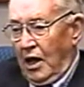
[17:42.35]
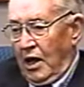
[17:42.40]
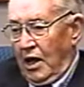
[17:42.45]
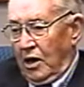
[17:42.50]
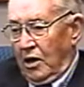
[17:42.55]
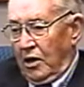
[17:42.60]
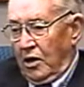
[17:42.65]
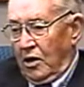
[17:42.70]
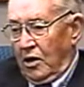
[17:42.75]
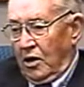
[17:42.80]

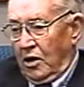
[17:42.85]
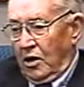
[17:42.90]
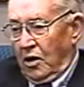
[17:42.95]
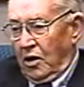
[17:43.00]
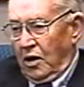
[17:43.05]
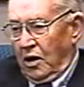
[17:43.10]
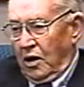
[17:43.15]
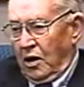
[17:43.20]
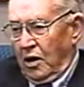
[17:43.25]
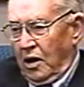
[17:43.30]
And
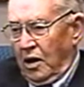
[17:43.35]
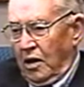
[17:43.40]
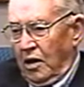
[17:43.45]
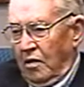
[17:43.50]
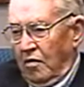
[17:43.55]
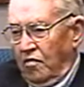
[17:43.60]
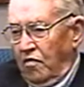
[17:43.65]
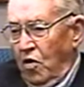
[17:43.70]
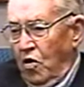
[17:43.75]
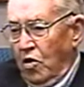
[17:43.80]

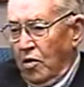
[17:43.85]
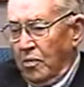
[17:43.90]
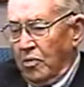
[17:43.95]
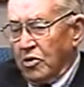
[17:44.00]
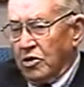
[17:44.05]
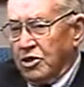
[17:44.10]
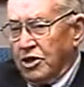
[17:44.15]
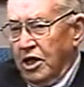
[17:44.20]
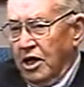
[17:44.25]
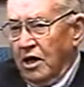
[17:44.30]

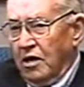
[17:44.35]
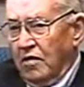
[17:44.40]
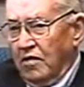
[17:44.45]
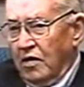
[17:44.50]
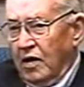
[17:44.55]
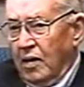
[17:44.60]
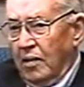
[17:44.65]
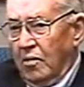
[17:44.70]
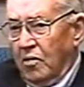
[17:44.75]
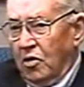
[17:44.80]
40%
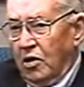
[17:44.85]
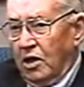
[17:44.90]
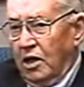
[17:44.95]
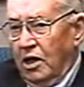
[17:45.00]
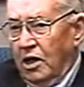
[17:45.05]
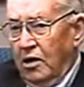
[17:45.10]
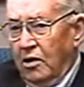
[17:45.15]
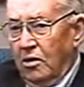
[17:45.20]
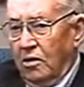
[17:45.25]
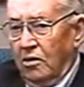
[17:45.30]
of them
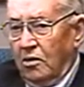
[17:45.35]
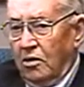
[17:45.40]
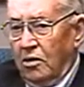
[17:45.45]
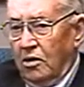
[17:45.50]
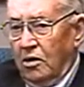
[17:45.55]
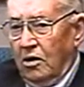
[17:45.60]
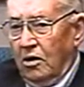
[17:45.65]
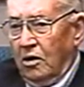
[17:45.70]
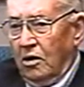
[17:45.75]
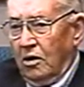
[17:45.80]
were
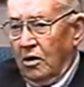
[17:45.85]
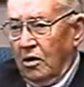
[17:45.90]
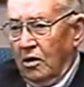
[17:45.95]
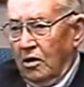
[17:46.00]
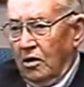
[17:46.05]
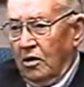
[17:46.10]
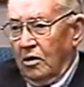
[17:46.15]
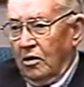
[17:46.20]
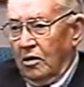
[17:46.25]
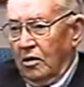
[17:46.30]
killed
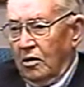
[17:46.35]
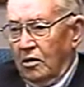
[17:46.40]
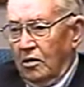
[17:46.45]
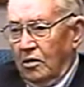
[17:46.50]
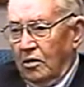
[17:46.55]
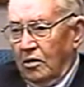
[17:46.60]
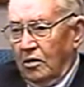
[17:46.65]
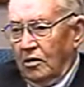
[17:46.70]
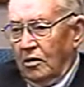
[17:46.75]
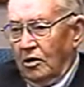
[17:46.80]

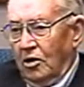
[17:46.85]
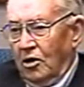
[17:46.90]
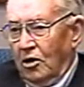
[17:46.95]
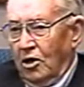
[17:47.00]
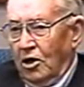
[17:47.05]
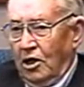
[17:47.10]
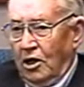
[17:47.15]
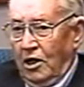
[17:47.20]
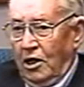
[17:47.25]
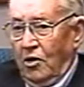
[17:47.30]

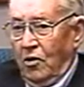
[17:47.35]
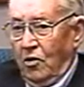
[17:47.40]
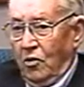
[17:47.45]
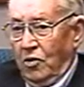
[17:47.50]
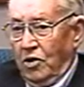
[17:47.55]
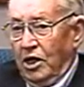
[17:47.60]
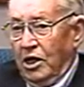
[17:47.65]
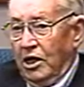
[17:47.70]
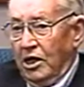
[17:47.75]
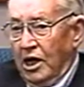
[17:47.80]
early
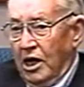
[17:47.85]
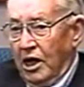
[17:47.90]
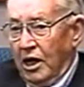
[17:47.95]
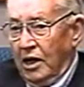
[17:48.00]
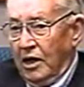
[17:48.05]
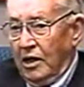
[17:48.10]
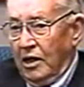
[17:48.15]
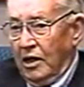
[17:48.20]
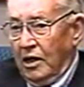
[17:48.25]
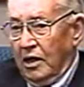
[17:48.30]
on
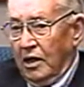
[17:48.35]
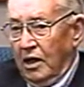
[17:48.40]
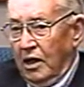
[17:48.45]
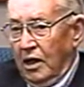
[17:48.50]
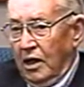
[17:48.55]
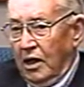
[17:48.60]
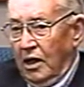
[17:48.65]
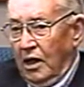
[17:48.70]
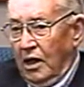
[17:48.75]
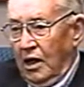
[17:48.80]
D-Day,
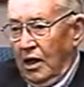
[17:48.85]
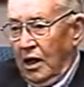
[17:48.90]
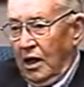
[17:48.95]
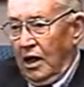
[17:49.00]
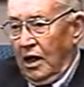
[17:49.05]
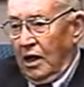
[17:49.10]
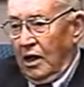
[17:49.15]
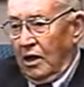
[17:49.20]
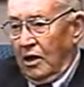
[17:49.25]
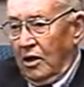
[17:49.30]

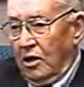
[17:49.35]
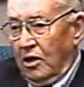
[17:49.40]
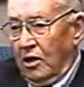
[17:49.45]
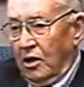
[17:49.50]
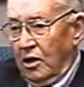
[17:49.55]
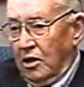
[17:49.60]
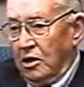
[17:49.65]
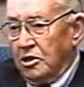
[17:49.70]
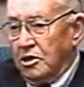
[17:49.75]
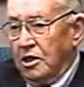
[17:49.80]

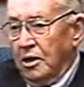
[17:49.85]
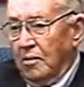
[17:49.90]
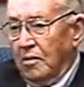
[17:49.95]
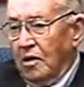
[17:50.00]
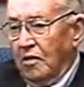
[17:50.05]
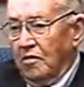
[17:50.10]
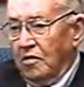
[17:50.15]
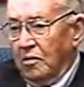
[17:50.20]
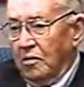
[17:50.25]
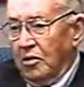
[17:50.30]
and
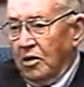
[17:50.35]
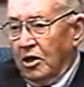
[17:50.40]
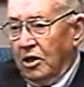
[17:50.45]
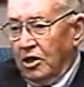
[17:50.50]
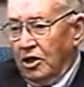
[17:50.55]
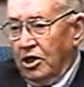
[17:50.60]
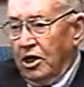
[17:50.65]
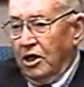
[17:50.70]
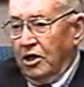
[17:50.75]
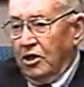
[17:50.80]
some of them
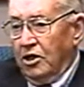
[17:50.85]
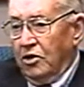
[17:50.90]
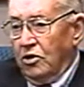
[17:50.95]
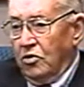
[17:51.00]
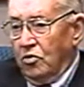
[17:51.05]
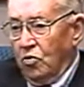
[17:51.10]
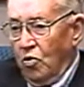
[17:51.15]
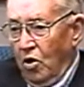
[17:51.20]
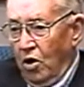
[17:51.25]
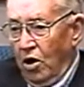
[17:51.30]

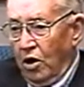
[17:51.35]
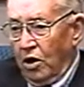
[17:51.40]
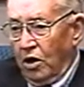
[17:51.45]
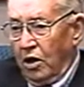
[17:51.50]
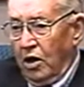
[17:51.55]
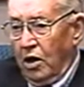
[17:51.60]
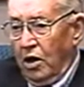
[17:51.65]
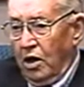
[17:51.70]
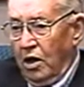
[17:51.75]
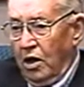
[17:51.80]
continued to
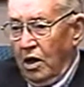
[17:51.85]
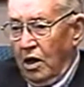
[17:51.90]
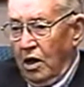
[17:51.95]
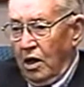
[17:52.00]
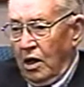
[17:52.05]
work.